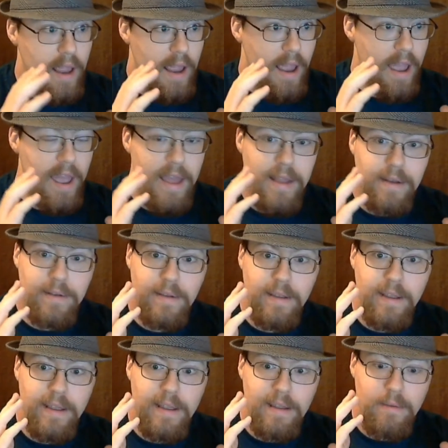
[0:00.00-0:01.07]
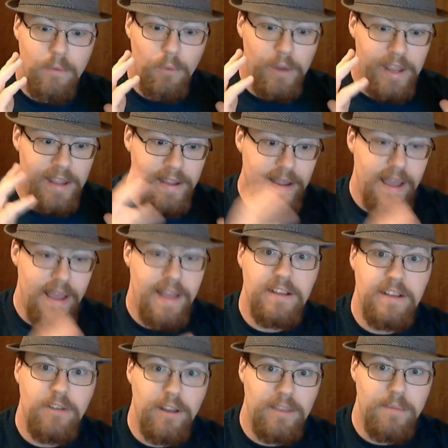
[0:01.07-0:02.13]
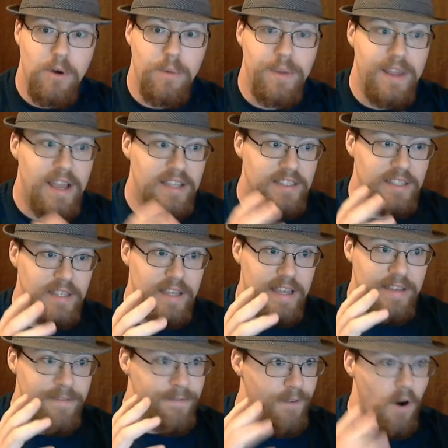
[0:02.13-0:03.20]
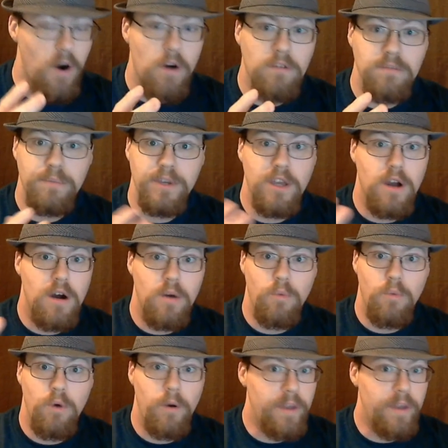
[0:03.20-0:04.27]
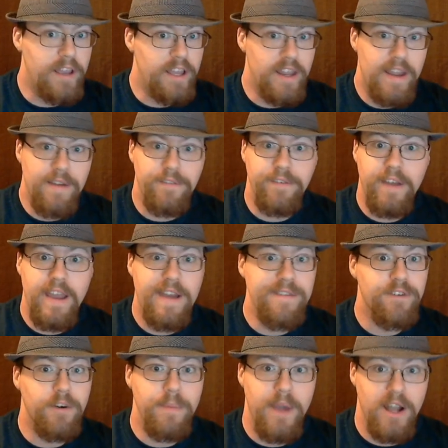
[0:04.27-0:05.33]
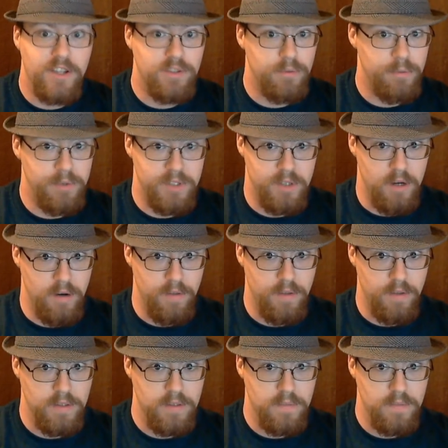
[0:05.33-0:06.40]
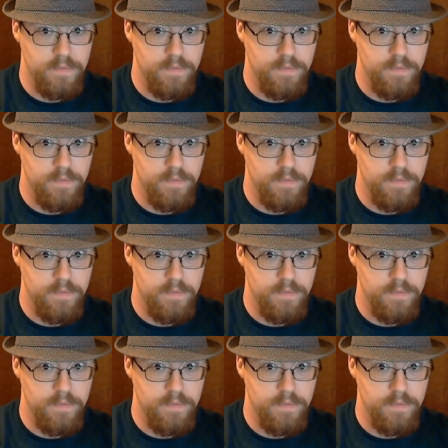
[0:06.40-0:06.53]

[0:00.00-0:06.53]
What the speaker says: and it at the moment has evolved beyond what we could ever imagine when we started this.